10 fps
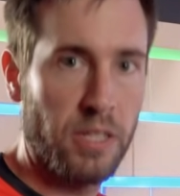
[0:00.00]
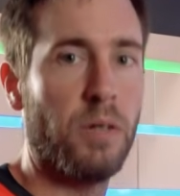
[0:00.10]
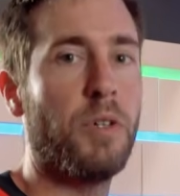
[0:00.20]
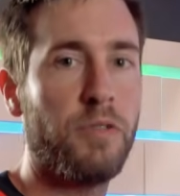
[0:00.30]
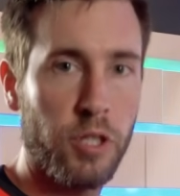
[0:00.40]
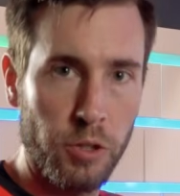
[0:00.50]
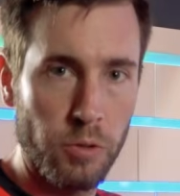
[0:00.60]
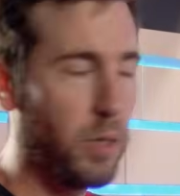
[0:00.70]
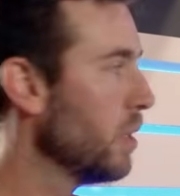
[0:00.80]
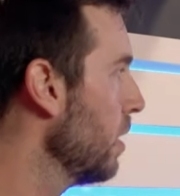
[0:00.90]
still move
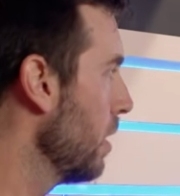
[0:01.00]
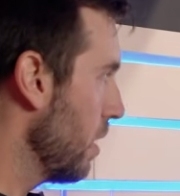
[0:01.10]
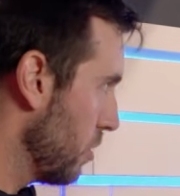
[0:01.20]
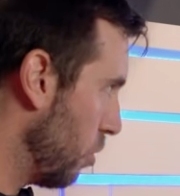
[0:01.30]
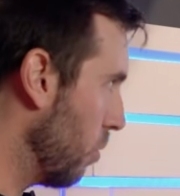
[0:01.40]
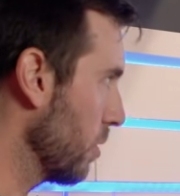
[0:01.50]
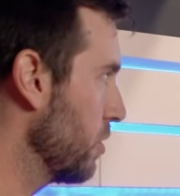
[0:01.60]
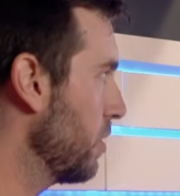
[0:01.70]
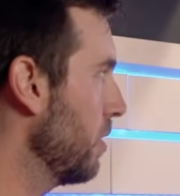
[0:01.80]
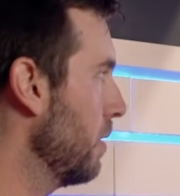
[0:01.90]
2
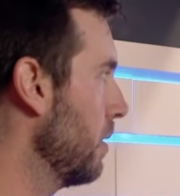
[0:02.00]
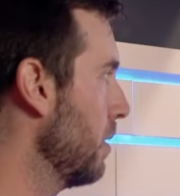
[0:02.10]
towards